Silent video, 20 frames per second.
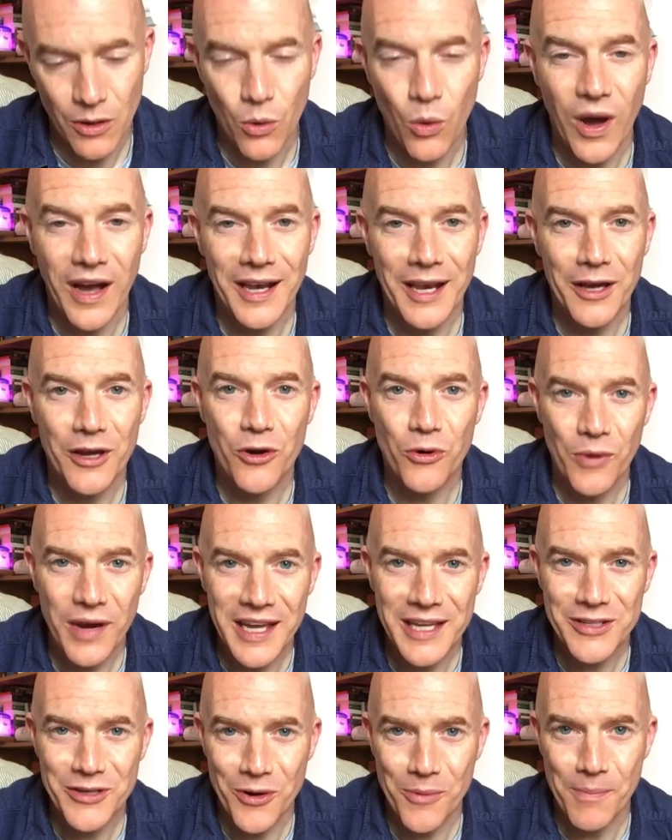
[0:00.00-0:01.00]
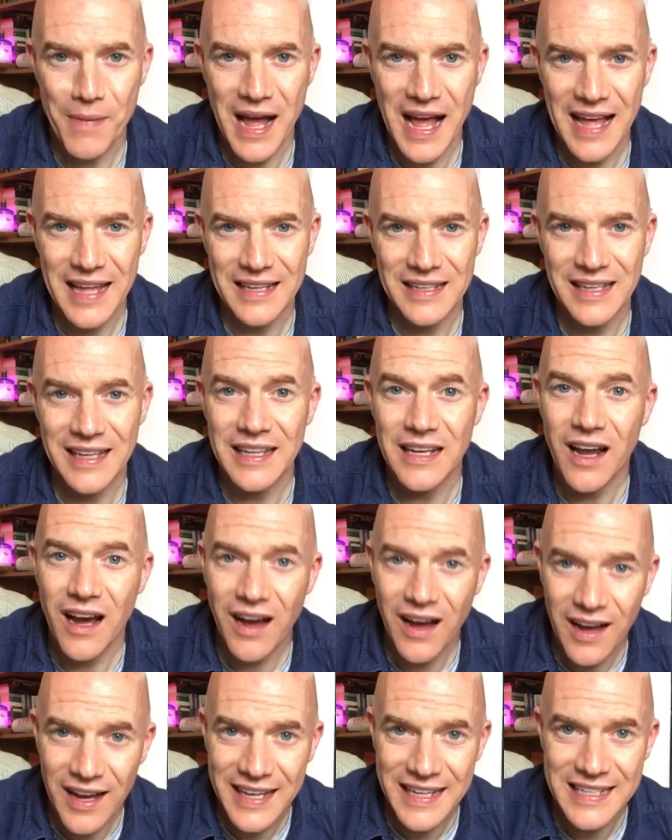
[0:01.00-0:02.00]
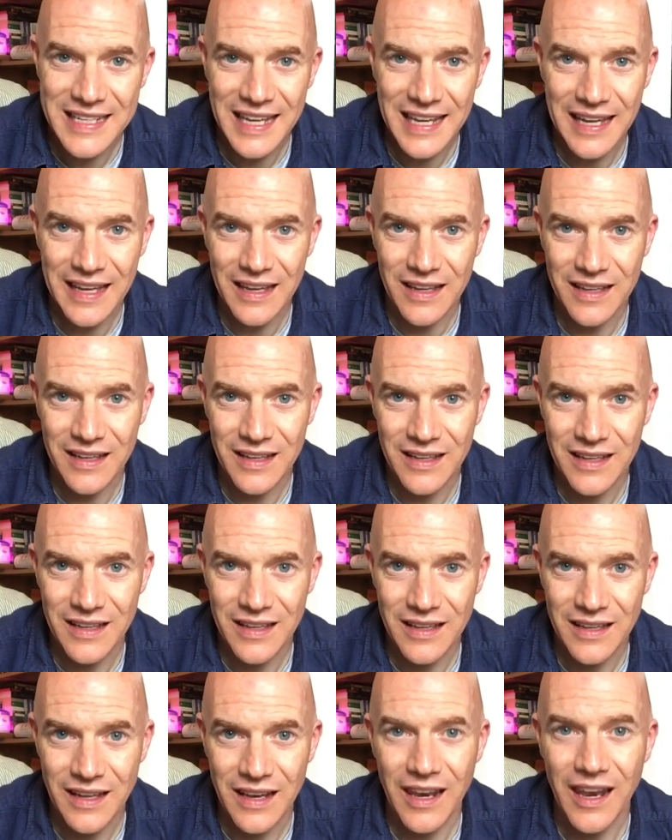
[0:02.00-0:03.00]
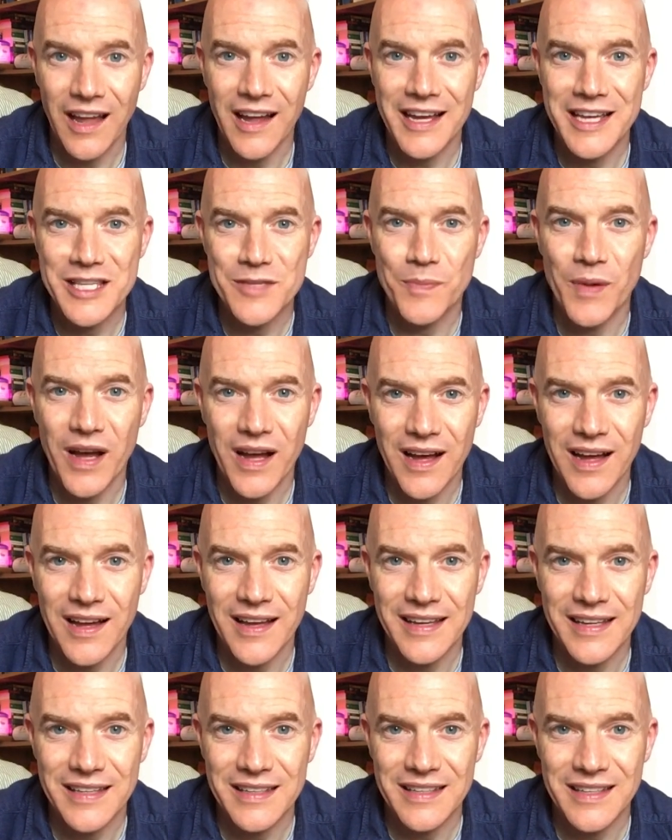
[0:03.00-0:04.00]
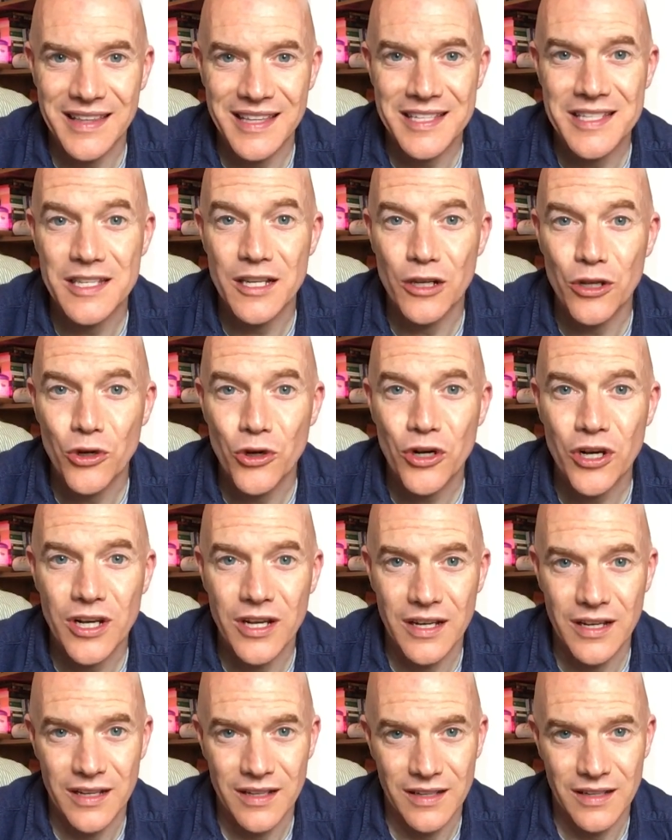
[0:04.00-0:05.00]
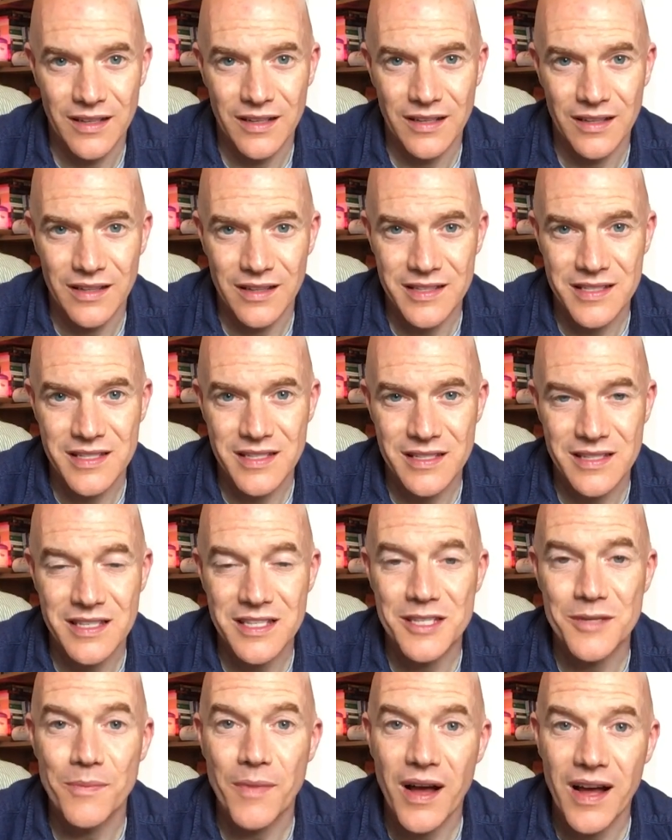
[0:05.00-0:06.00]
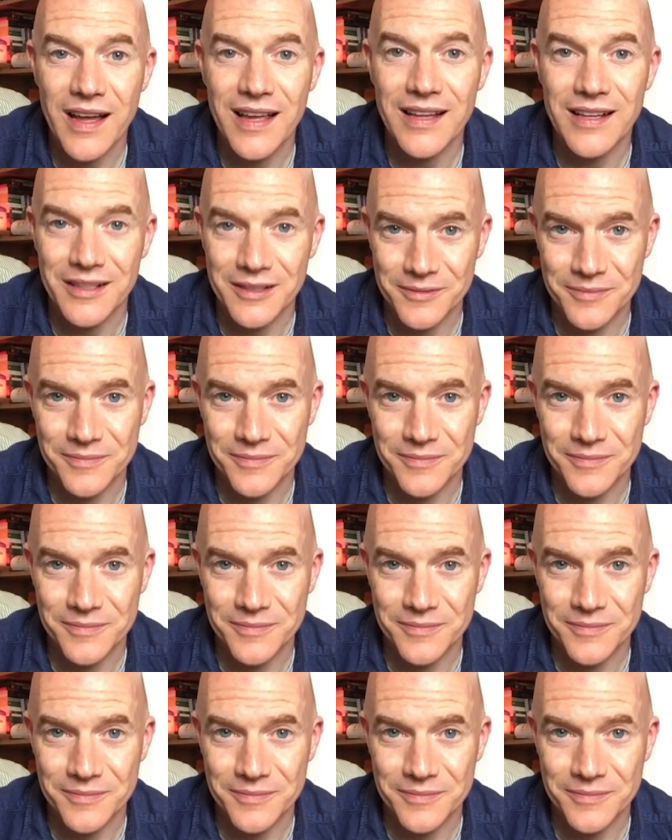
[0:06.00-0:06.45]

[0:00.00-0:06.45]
while a greater man in hiding lies behind this look, this smile.